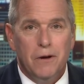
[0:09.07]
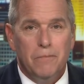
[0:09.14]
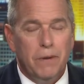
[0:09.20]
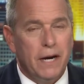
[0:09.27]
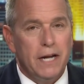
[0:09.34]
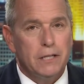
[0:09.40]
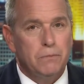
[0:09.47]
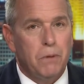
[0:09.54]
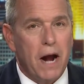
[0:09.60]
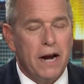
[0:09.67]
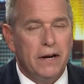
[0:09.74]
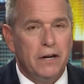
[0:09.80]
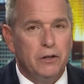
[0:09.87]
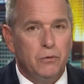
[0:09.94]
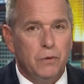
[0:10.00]
But as Brad
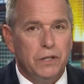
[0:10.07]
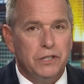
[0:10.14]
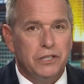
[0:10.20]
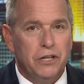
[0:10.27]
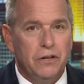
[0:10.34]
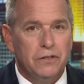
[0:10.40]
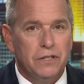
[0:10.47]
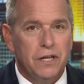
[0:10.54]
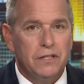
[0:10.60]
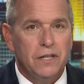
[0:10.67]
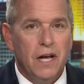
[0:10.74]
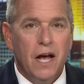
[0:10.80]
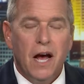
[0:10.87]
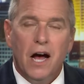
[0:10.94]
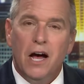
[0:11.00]
Underwood shows us,
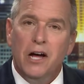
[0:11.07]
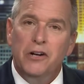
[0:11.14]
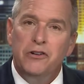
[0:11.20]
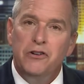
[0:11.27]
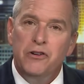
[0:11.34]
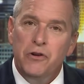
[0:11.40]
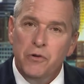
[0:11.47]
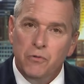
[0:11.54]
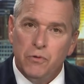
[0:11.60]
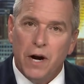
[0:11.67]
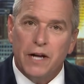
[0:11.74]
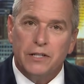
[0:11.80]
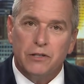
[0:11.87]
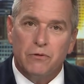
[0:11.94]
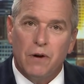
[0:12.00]
a new
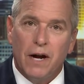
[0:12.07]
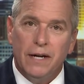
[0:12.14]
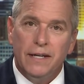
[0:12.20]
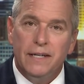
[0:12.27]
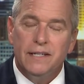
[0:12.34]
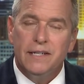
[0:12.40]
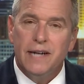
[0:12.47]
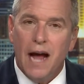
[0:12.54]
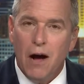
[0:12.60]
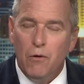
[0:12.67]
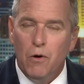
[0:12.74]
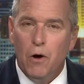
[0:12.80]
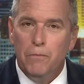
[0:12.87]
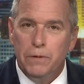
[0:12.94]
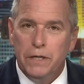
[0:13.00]
restaurant is now
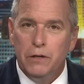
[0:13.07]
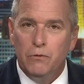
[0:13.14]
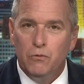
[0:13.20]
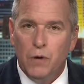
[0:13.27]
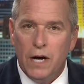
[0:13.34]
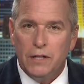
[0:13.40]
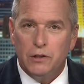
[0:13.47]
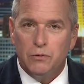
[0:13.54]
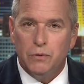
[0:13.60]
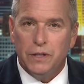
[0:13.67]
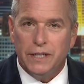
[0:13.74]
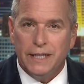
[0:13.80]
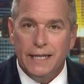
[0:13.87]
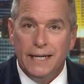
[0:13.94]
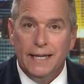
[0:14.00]
open in
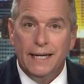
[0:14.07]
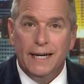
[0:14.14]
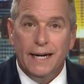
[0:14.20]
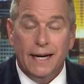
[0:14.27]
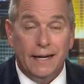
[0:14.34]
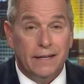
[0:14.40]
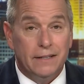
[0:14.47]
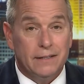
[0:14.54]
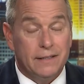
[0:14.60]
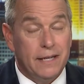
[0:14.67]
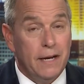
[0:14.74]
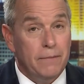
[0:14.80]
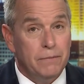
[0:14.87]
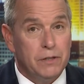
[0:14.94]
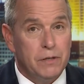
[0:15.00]
Westwood, and it
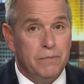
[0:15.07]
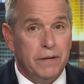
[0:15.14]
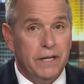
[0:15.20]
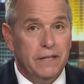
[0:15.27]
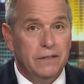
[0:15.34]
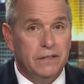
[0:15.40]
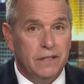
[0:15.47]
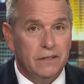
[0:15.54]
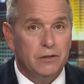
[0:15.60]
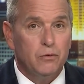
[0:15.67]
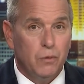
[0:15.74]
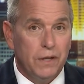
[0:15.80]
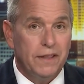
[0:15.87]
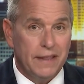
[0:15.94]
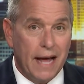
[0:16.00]
seems to be just
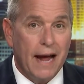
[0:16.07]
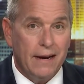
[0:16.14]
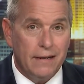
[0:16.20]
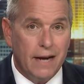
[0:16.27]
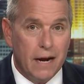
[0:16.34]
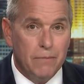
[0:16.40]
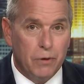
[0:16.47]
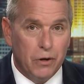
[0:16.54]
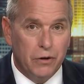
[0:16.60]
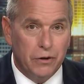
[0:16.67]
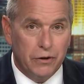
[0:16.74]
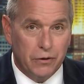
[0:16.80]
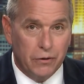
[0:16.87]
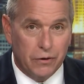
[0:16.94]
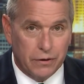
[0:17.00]
what that
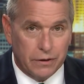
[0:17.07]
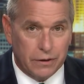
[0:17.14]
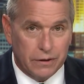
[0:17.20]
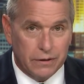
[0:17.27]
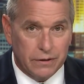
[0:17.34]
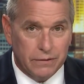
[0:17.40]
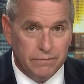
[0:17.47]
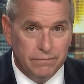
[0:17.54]
neighborhood ordered.